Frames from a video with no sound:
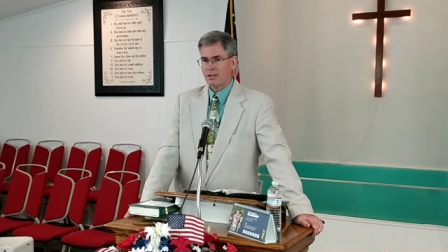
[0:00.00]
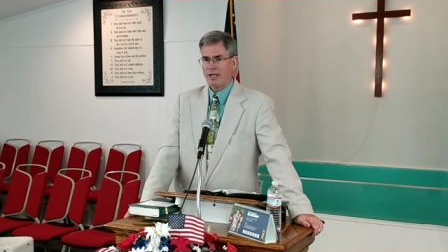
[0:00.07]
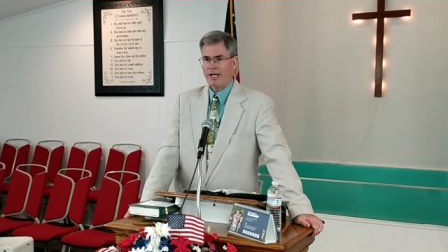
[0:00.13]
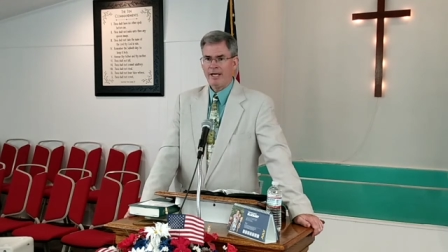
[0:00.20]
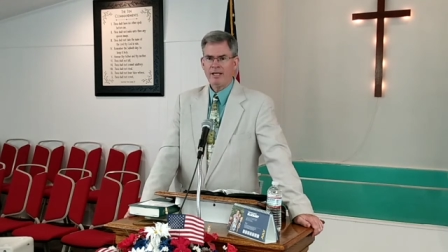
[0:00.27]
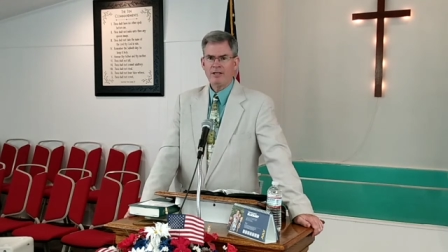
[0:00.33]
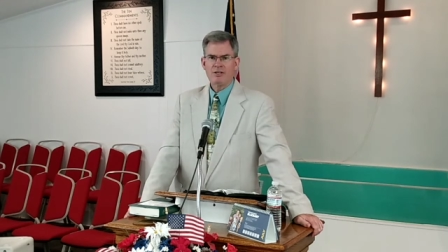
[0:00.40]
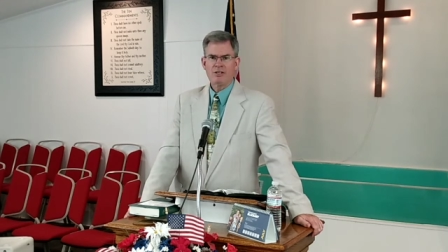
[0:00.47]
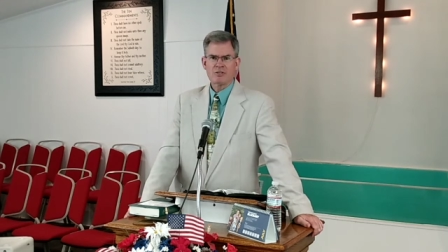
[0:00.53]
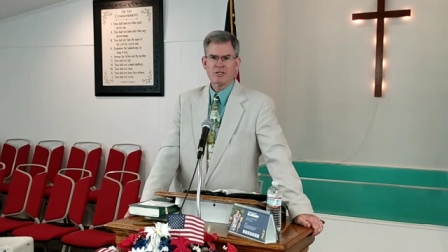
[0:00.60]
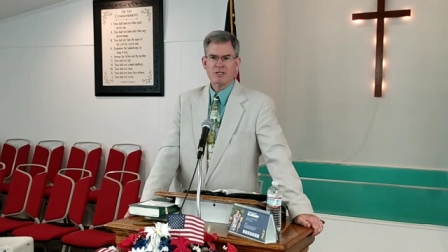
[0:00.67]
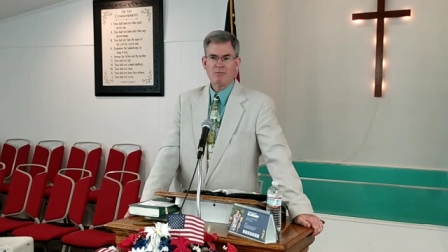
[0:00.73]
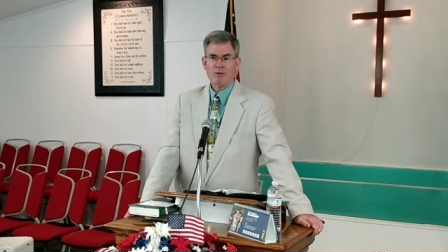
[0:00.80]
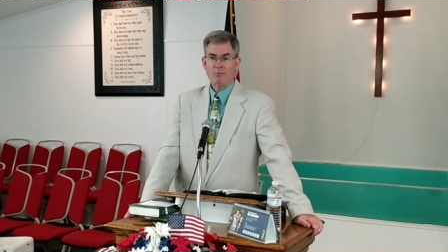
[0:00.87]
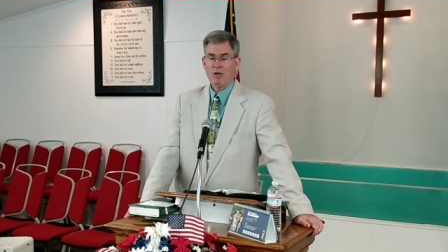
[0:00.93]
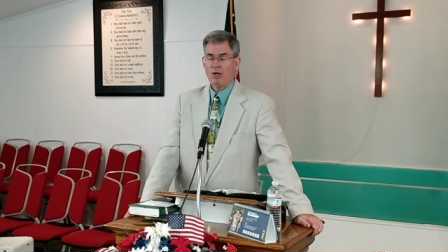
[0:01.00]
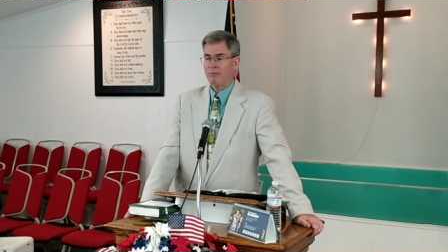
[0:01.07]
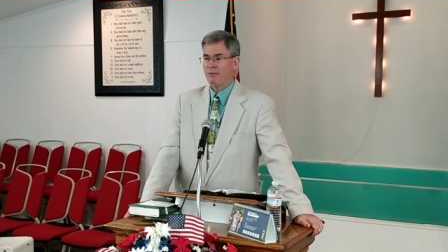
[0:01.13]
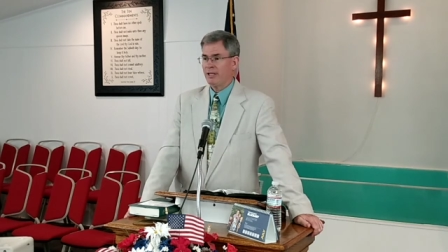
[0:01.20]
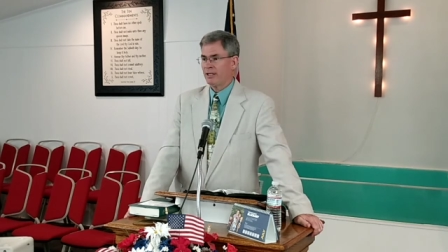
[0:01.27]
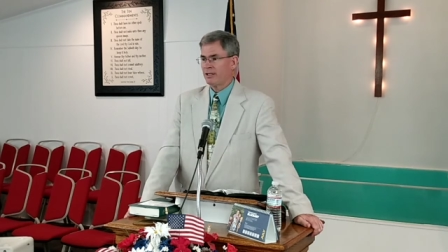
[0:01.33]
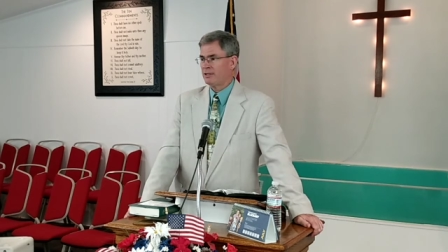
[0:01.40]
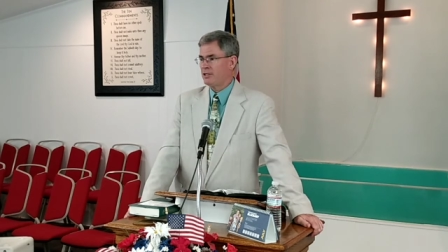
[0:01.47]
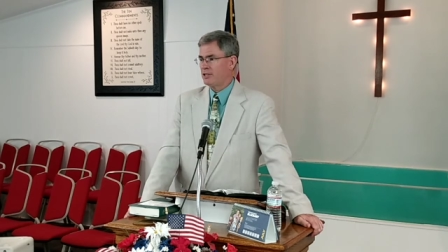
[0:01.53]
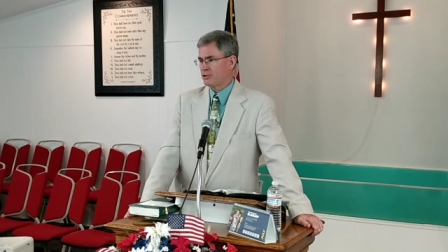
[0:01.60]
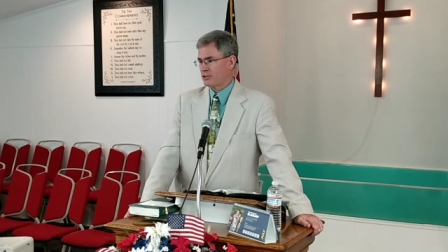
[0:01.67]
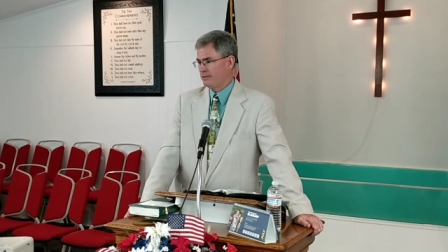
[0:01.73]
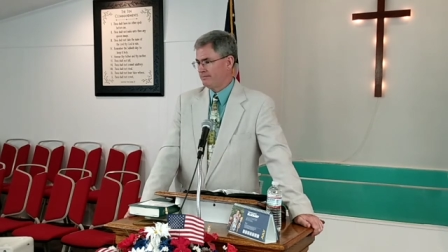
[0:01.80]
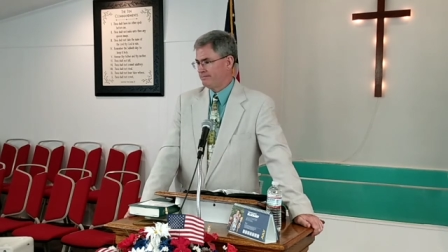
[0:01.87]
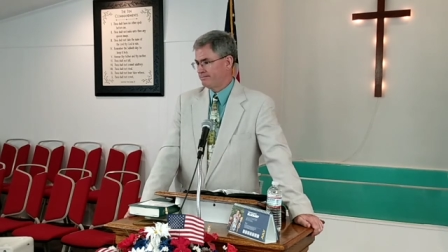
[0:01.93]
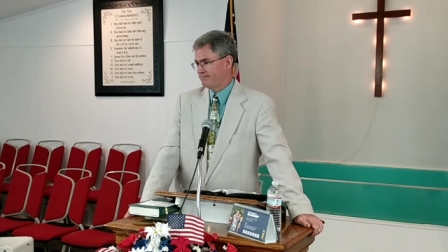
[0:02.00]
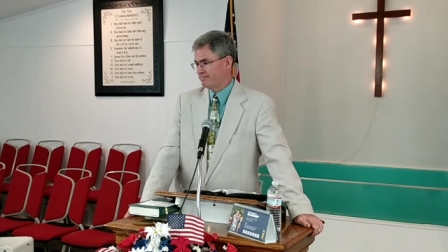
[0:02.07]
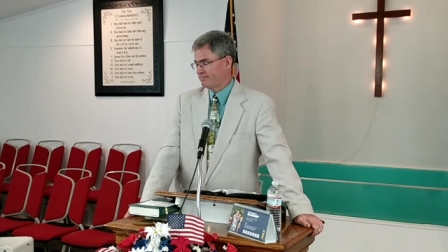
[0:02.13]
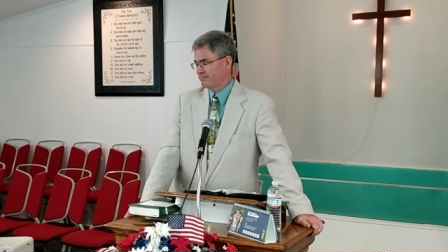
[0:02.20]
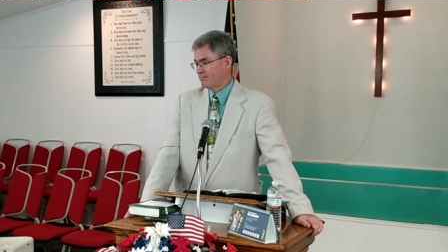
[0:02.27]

And I hated to see my mom in that condition.